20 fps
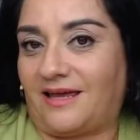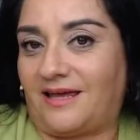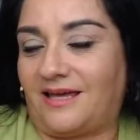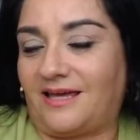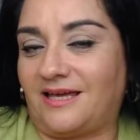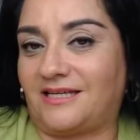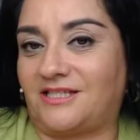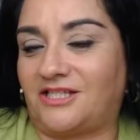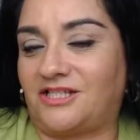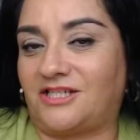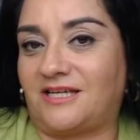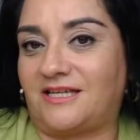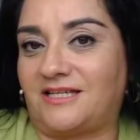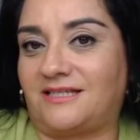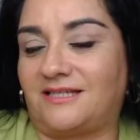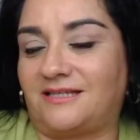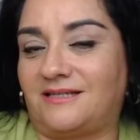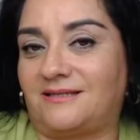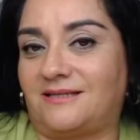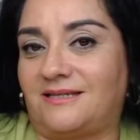it
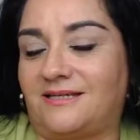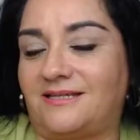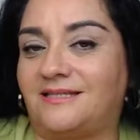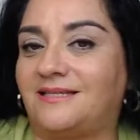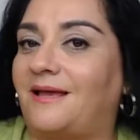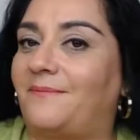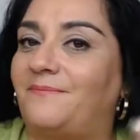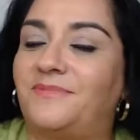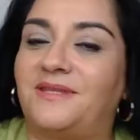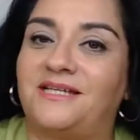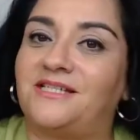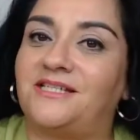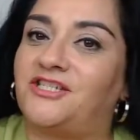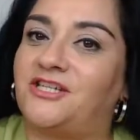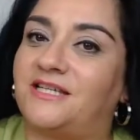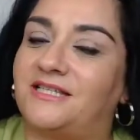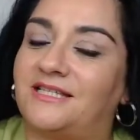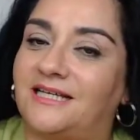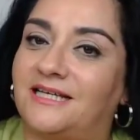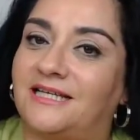just something
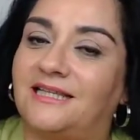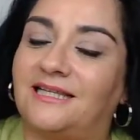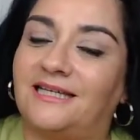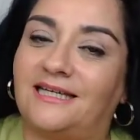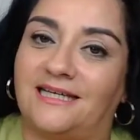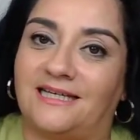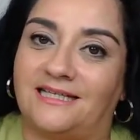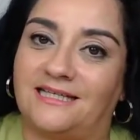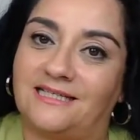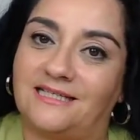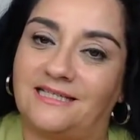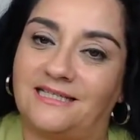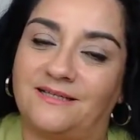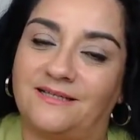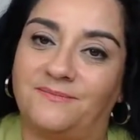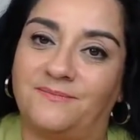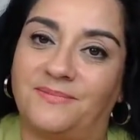just clicked.